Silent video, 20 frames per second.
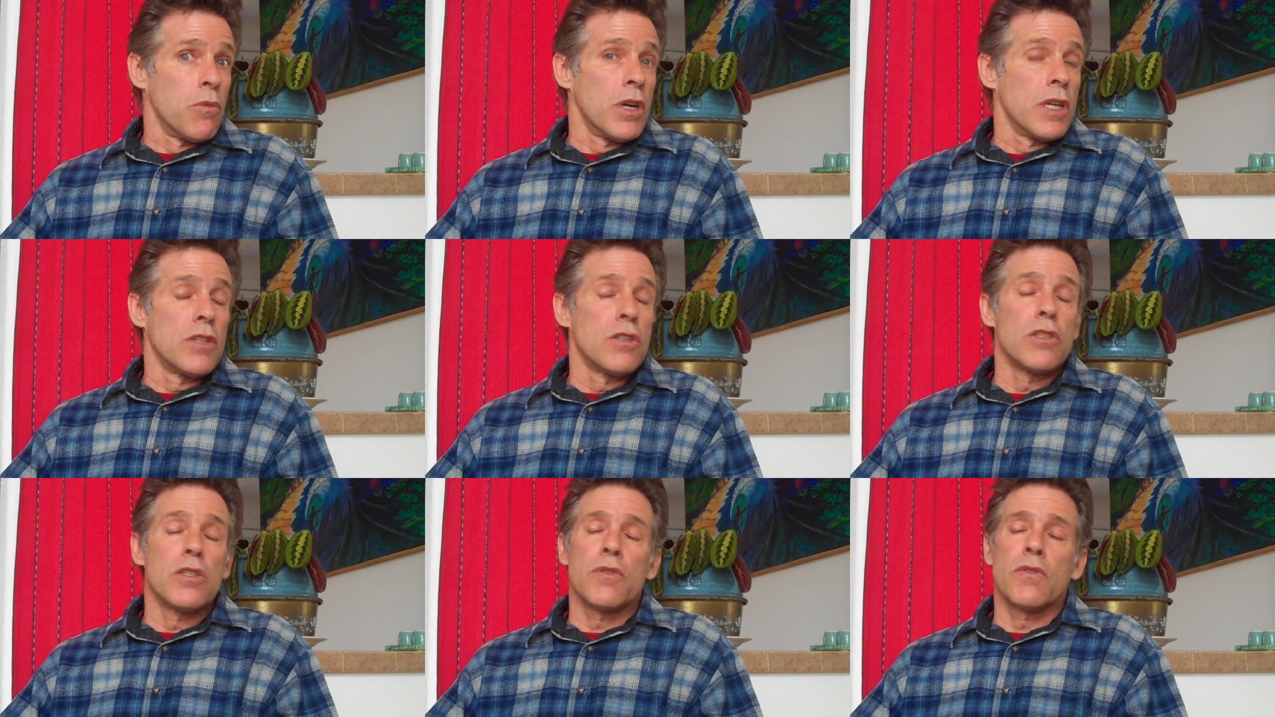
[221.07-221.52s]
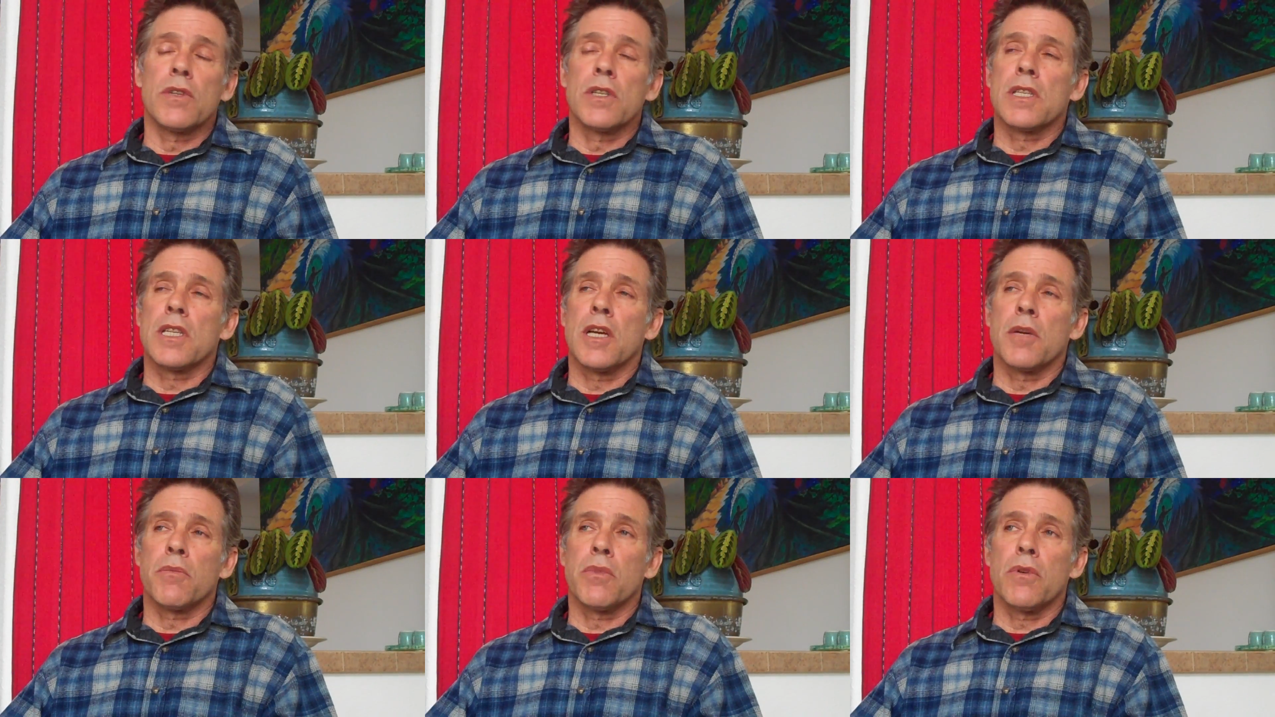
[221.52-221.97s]
wages, for
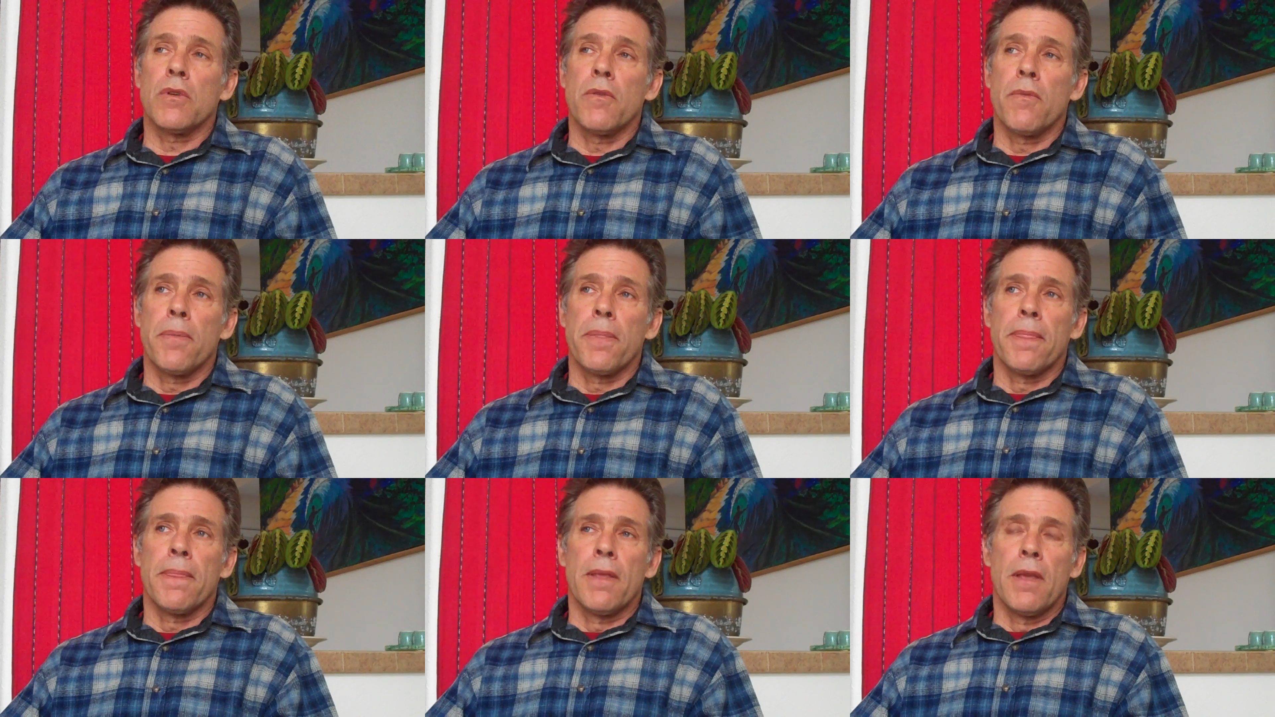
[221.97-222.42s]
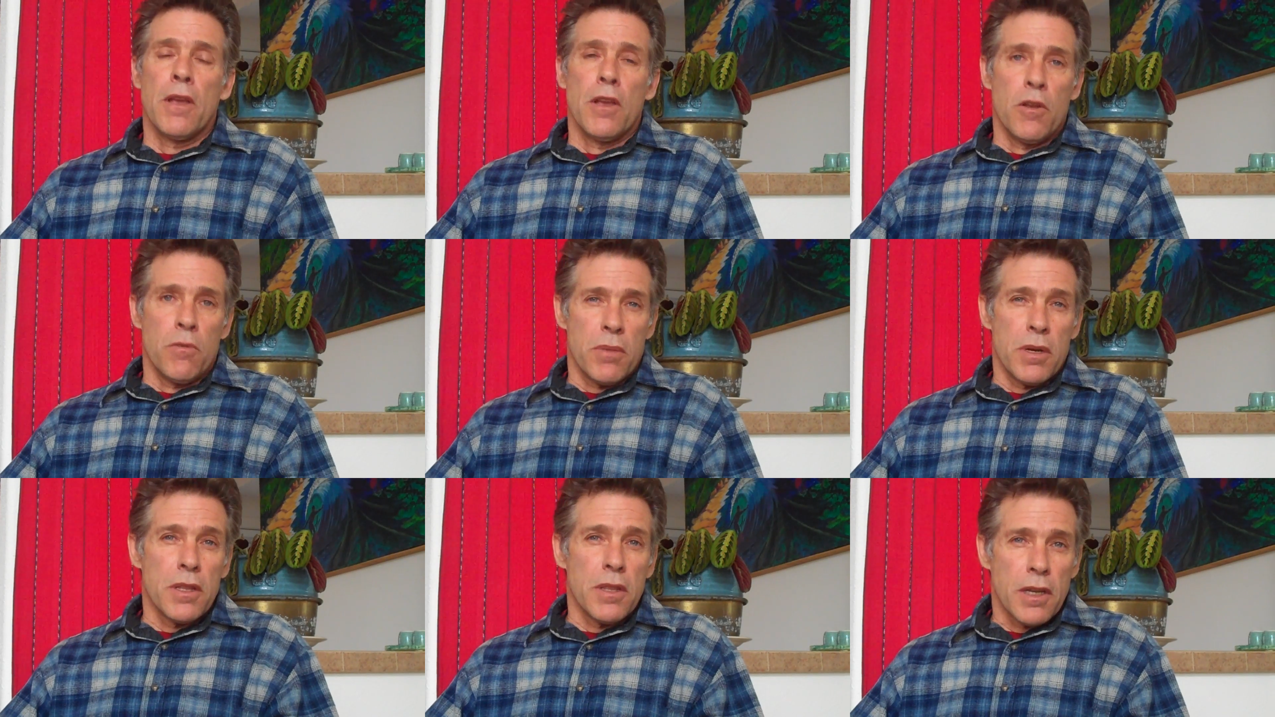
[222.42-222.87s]
example.
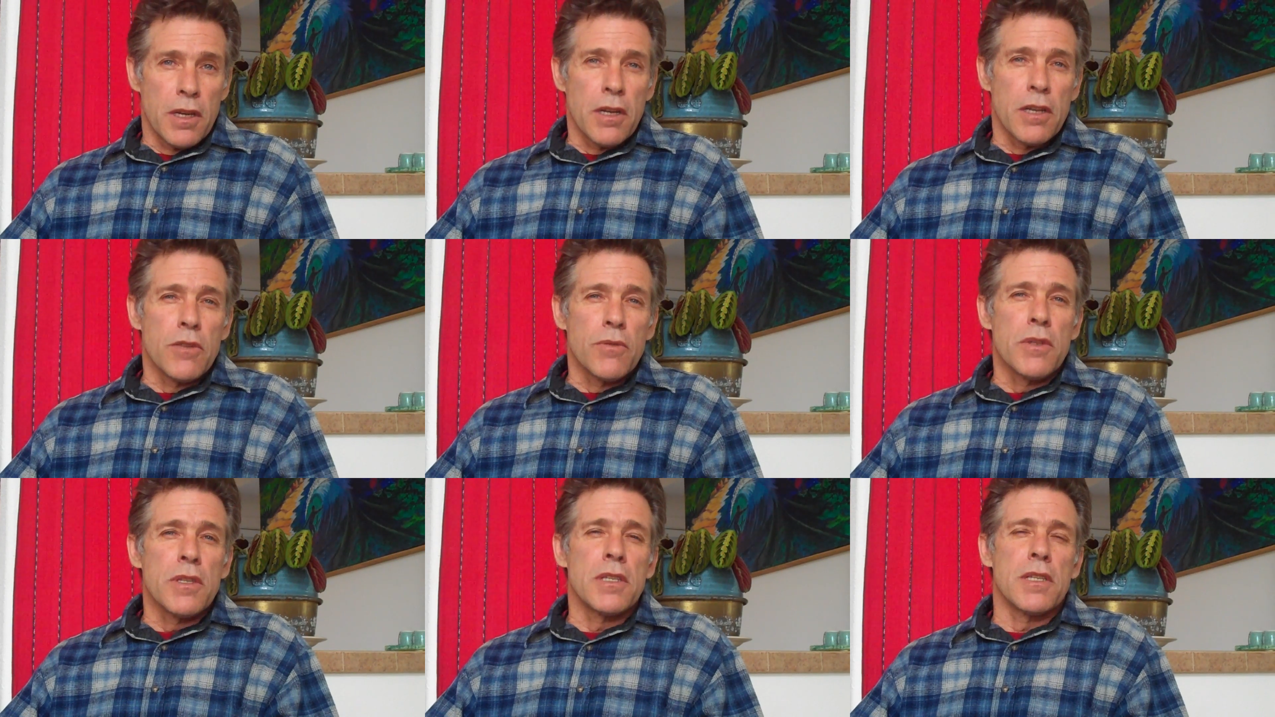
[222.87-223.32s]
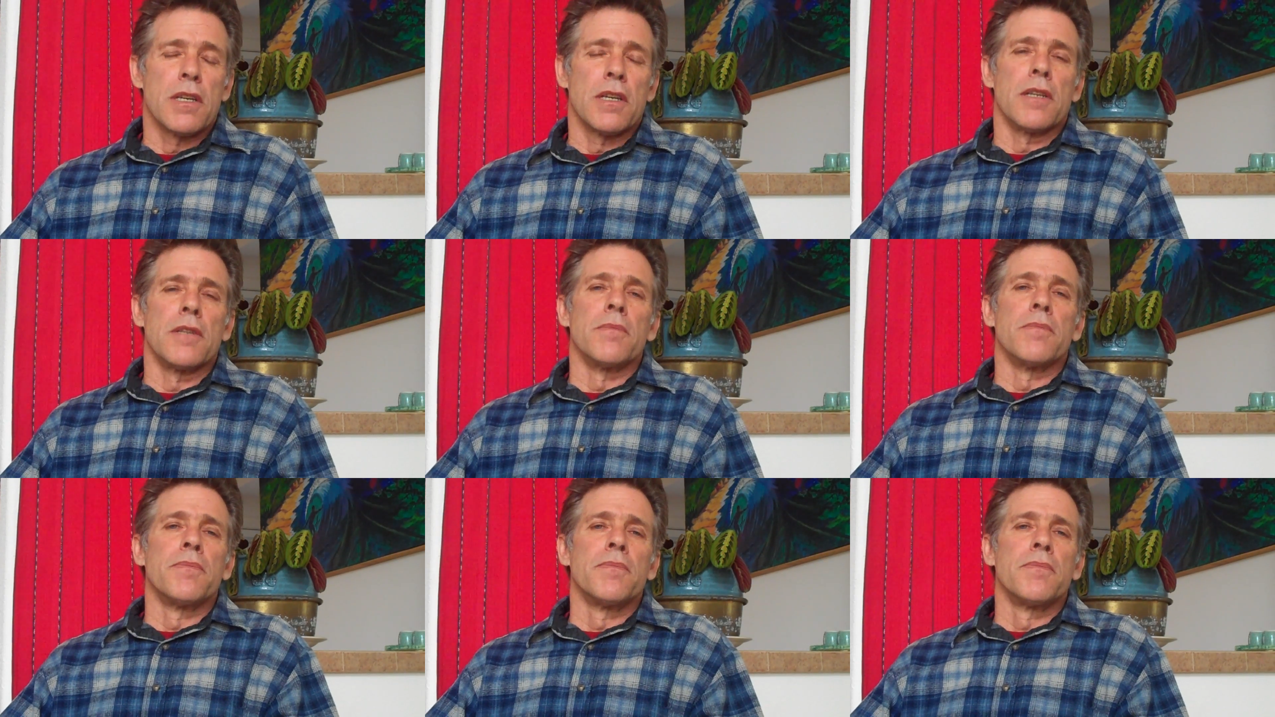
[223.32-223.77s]
But in the countryside,